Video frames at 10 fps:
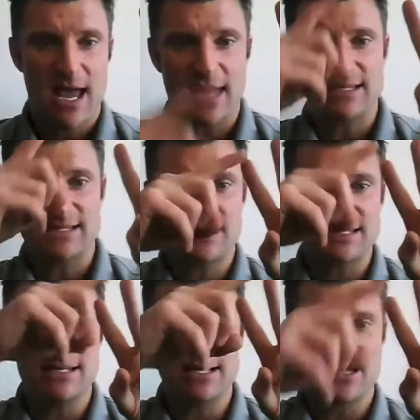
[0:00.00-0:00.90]
At
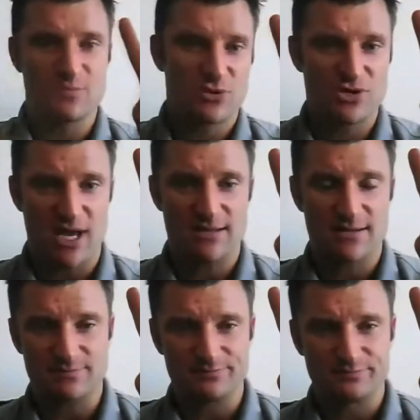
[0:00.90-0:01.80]

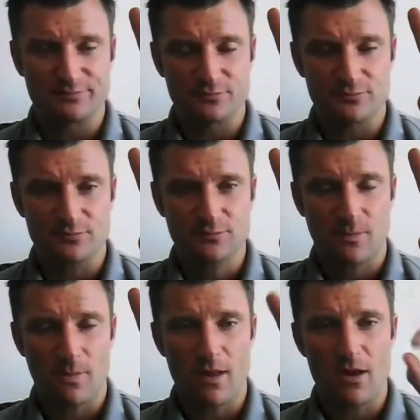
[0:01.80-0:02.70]
66%.
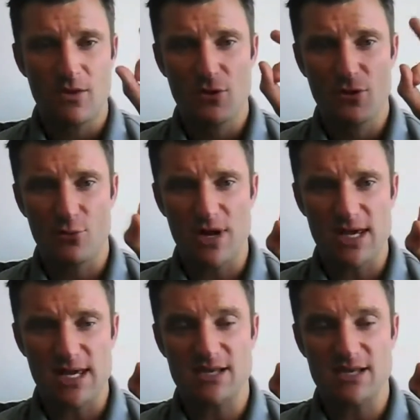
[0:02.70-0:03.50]
3